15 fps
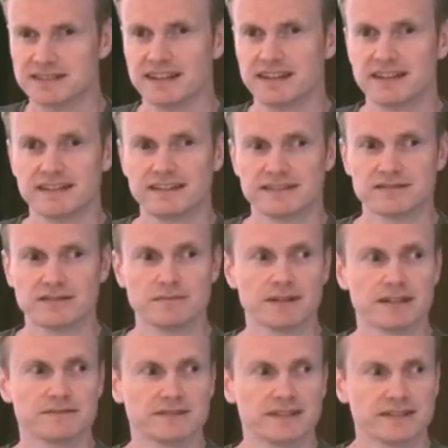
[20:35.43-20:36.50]
of sit in the
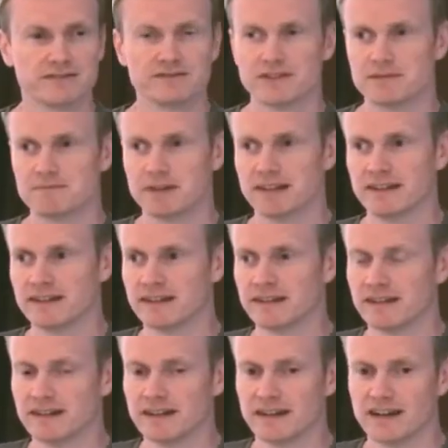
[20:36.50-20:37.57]
top level. They're not very big,
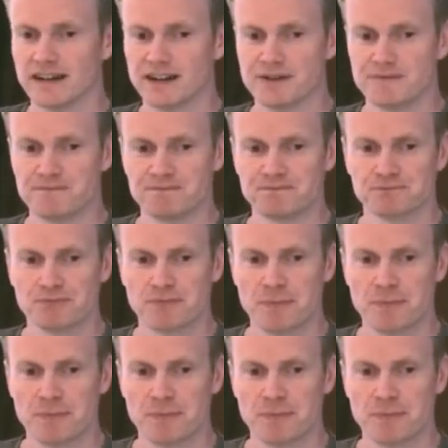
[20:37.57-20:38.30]
and